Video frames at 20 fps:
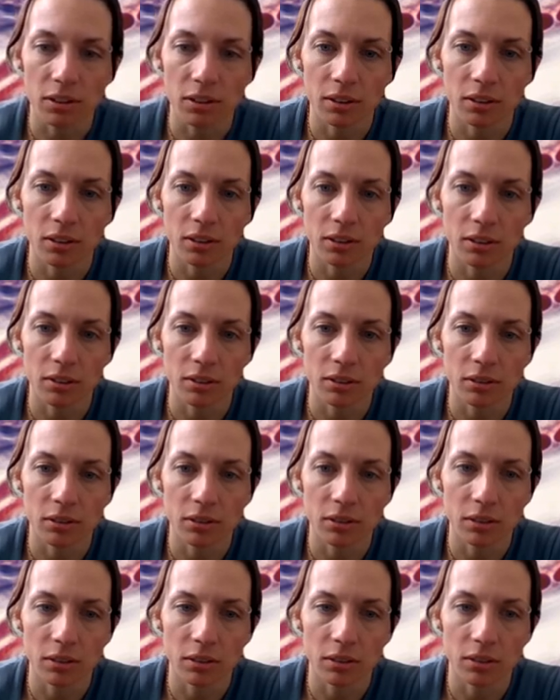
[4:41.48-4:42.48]

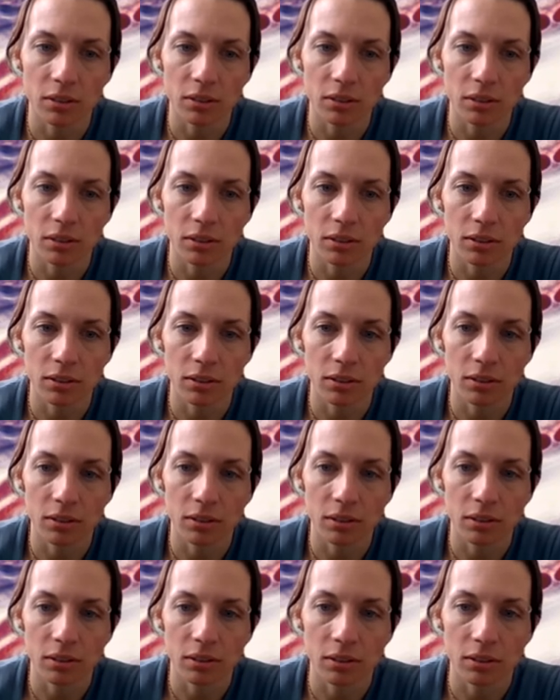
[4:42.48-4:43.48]

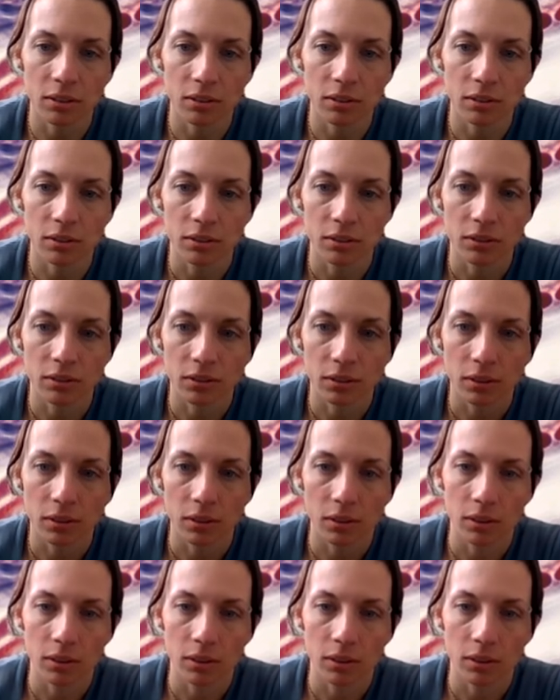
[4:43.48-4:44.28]
(no one is talking)